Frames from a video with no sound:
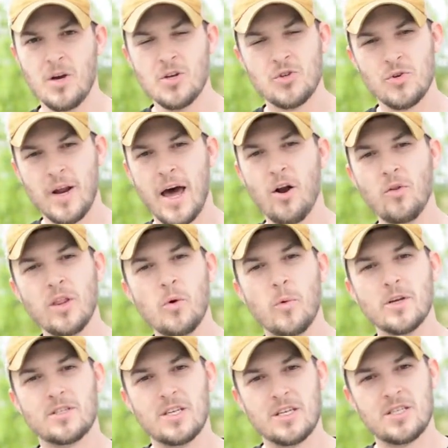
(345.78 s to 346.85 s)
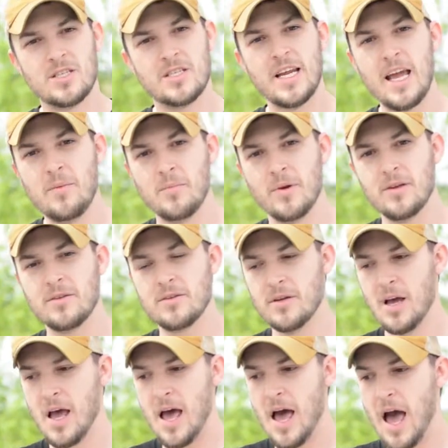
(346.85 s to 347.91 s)
So not only was this statement
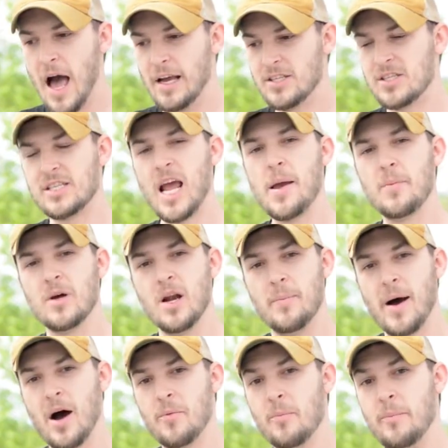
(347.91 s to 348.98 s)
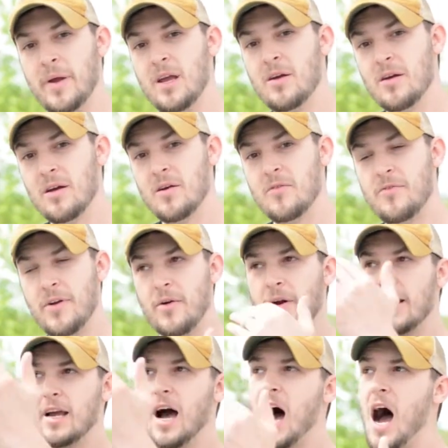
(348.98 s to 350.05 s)
a statement about me
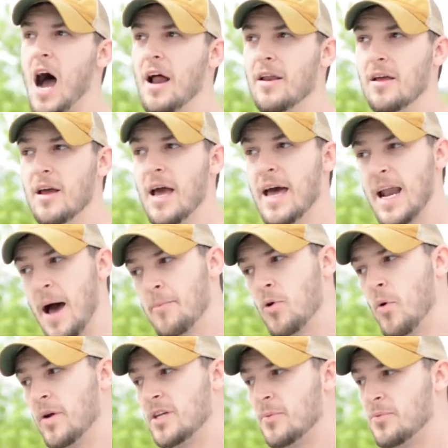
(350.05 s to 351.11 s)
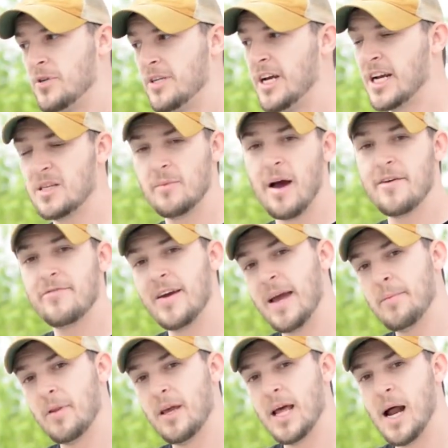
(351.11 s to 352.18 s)
fearing God, and I'm going to protect my
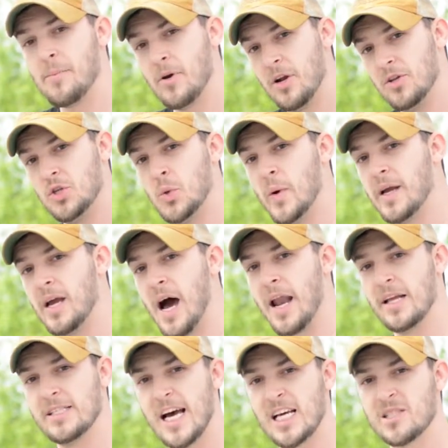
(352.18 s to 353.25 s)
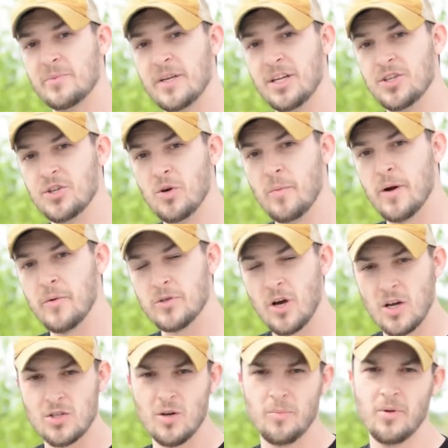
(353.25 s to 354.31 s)
family, and I'm going to do what God has asked me to do, but it was
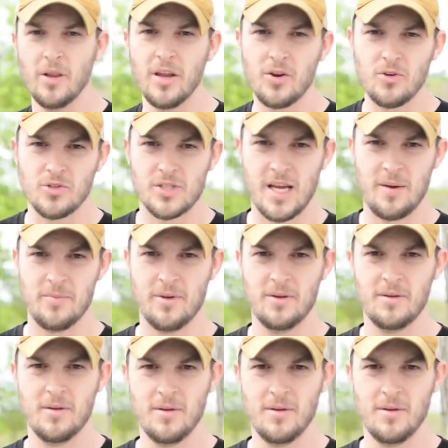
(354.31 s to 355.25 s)
also a political statement.